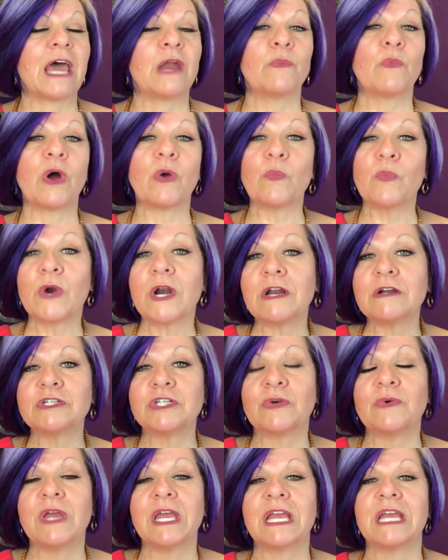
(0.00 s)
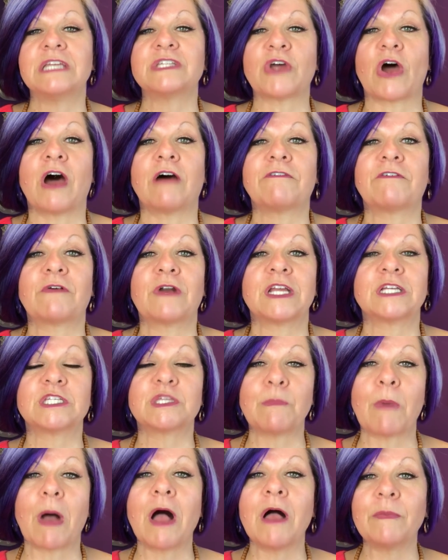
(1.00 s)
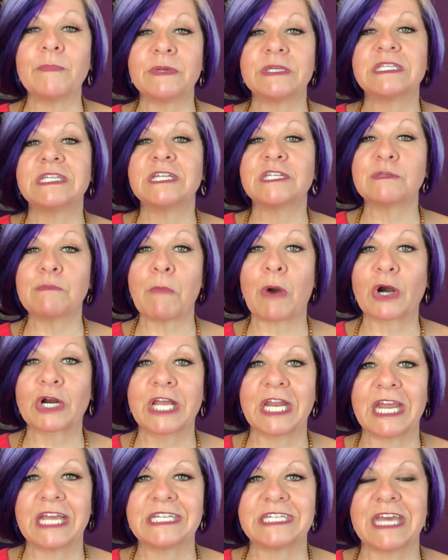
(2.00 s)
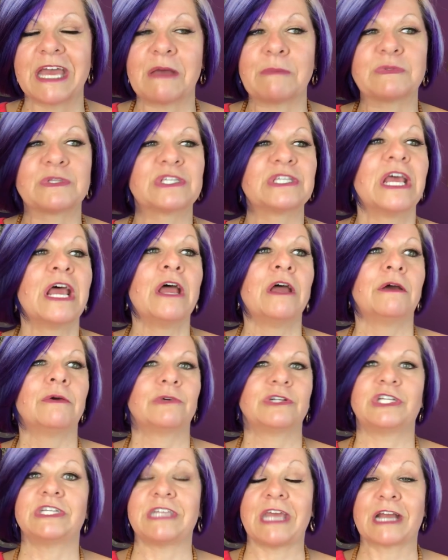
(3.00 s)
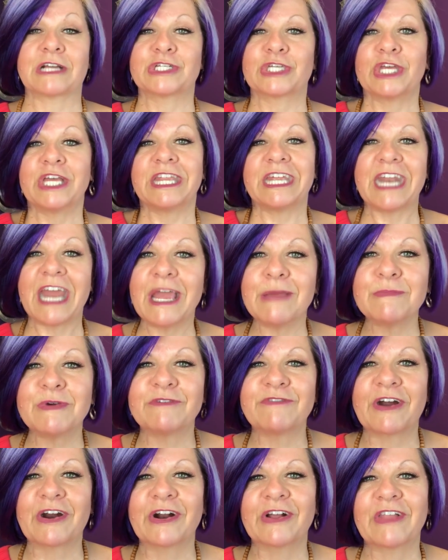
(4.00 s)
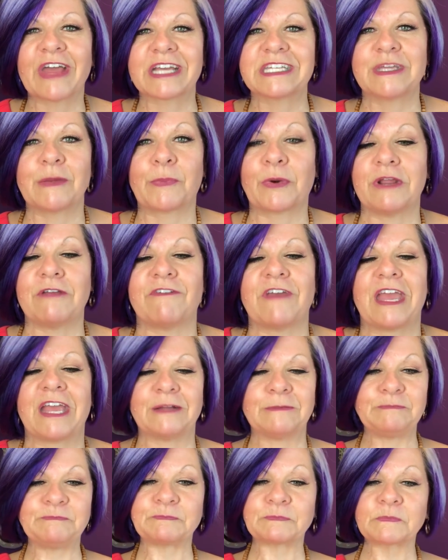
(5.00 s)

And what we're doing is offering small business marketing tips, which is actually the name of our Alexa briefing.